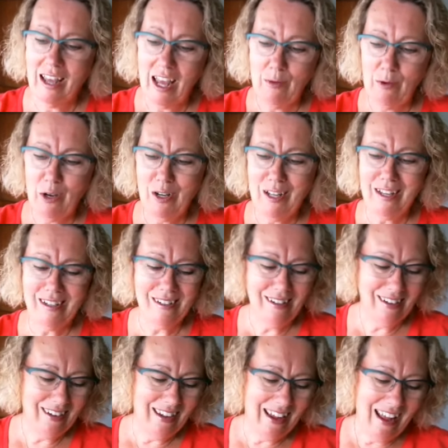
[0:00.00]
Hey, Mary
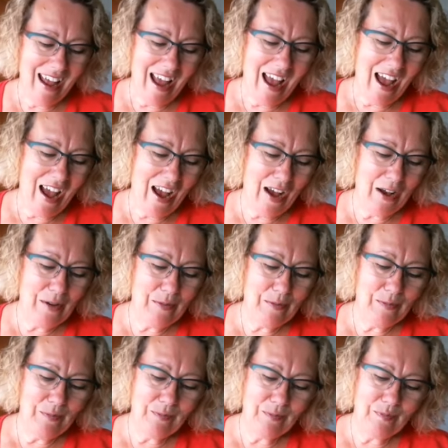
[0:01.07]

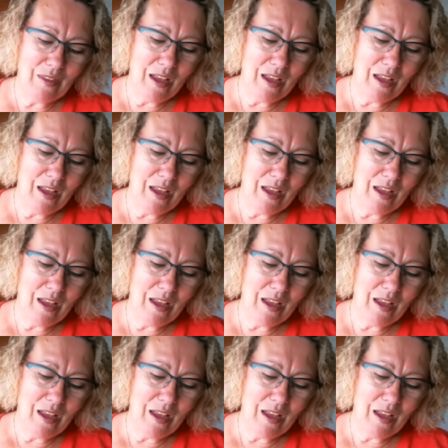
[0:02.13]
Lynn.